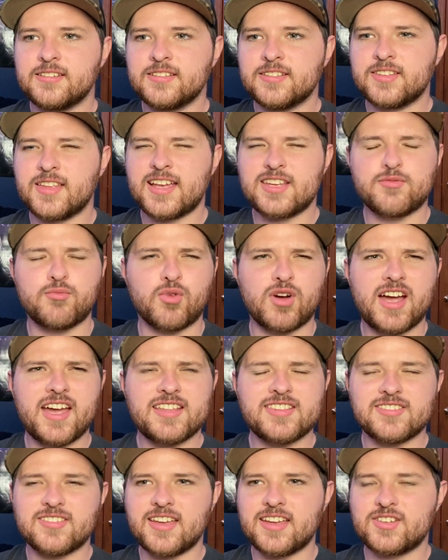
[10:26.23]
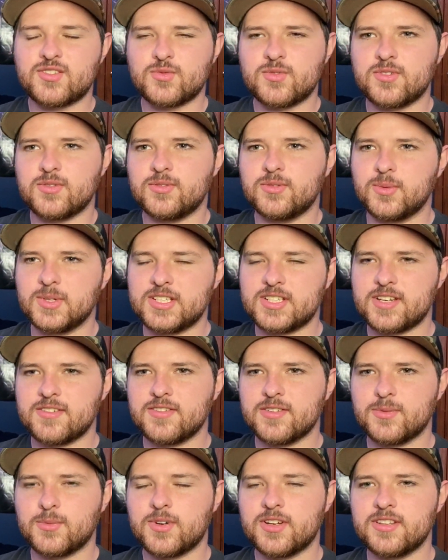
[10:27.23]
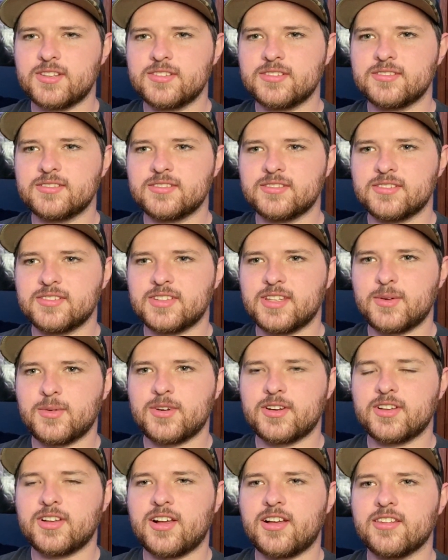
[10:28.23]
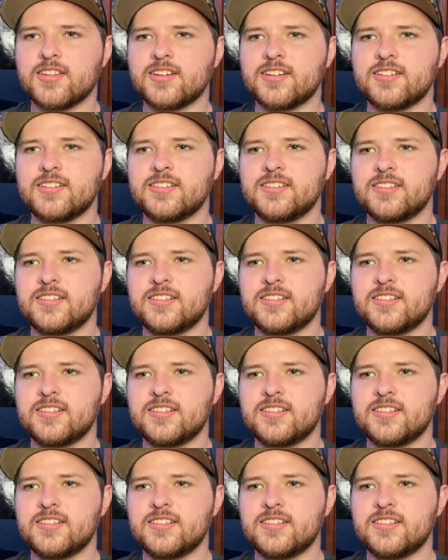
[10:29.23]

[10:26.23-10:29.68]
Slash Bryant, slash whichever one they want to call her.